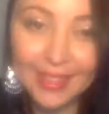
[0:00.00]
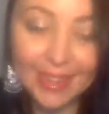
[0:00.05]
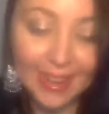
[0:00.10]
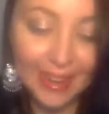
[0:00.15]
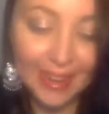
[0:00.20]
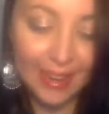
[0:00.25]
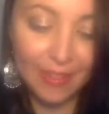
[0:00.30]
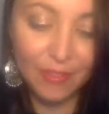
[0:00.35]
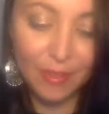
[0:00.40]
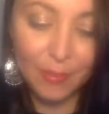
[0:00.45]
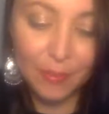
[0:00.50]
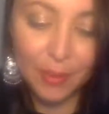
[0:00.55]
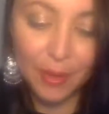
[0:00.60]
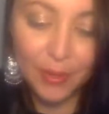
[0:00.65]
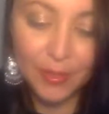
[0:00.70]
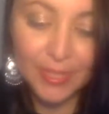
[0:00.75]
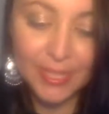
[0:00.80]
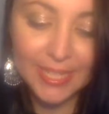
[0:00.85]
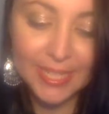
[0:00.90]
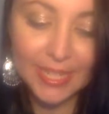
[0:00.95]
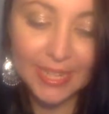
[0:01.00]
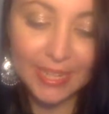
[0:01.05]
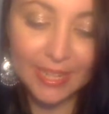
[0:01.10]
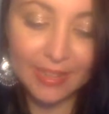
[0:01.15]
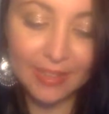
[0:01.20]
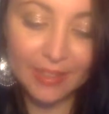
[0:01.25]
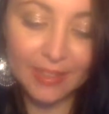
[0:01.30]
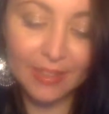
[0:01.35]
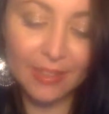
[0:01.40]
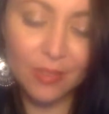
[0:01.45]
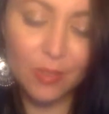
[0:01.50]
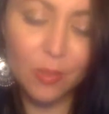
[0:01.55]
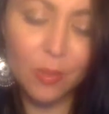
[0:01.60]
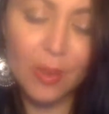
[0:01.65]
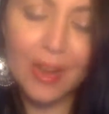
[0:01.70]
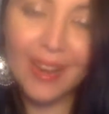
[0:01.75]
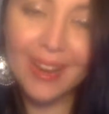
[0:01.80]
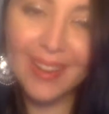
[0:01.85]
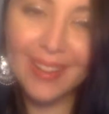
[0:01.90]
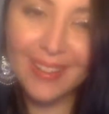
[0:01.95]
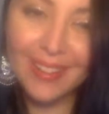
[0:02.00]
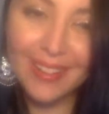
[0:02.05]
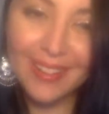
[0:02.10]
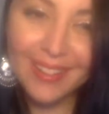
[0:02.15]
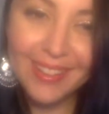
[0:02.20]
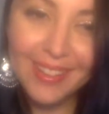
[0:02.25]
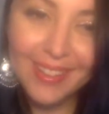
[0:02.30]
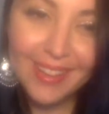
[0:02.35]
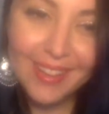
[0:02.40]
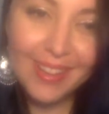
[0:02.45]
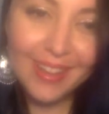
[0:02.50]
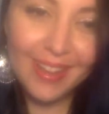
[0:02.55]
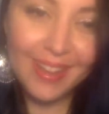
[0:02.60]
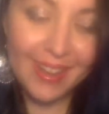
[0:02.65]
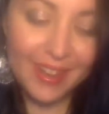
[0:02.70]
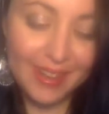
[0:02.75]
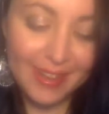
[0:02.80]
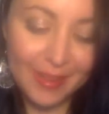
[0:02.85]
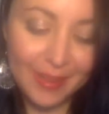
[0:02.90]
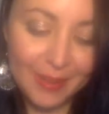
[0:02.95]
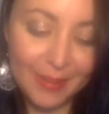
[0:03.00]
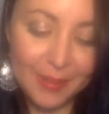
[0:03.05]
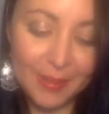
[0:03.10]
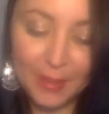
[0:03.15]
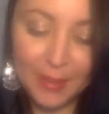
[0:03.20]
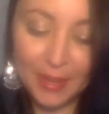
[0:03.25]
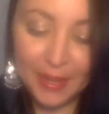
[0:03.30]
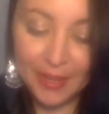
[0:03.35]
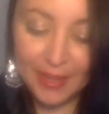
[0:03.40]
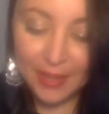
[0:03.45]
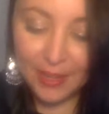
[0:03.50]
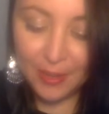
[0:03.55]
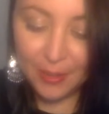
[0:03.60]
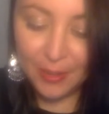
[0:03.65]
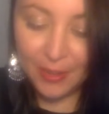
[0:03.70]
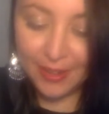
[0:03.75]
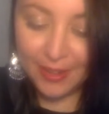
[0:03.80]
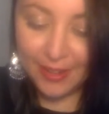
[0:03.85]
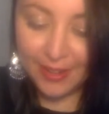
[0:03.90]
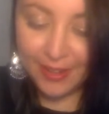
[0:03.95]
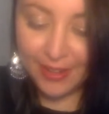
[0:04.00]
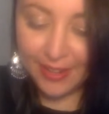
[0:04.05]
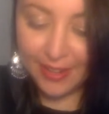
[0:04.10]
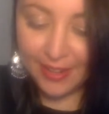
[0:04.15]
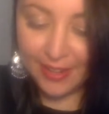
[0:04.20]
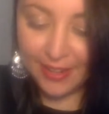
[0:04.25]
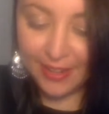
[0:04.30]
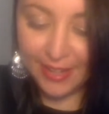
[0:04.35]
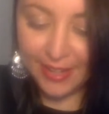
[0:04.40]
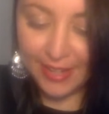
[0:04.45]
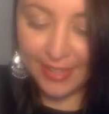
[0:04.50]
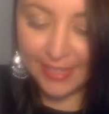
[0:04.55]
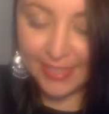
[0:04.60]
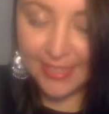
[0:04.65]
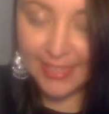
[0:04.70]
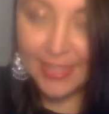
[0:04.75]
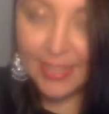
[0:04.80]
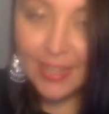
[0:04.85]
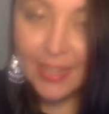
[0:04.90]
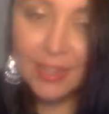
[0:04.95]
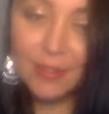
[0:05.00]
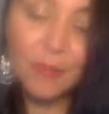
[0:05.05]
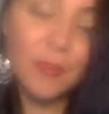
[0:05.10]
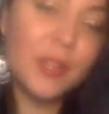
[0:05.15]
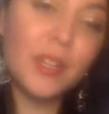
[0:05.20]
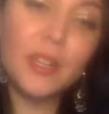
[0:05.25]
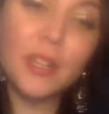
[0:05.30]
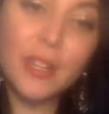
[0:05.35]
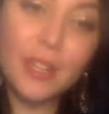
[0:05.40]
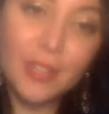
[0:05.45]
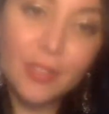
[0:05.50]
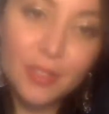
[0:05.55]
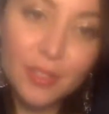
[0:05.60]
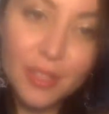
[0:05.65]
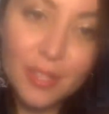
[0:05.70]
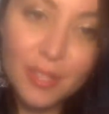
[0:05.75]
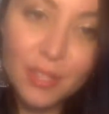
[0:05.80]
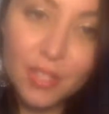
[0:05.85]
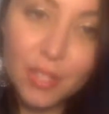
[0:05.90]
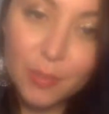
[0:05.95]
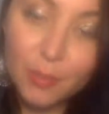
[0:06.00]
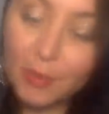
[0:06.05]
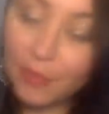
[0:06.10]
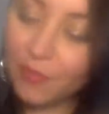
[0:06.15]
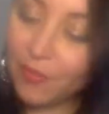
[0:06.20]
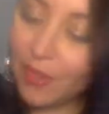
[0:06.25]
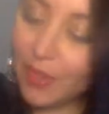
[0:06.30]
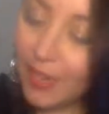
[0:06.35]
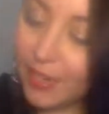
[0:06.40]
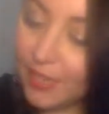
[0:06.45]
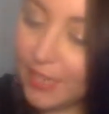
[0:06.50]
I haven't posted in a little while, but here we are, Aries. We're going to use the Serpent Fire